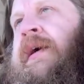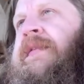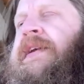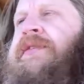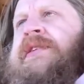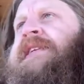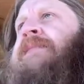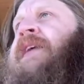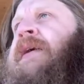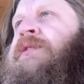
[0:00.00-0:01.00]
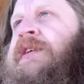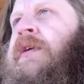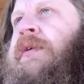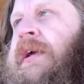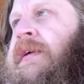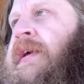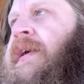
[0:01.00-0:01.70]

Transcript: They do the same thing with Tony.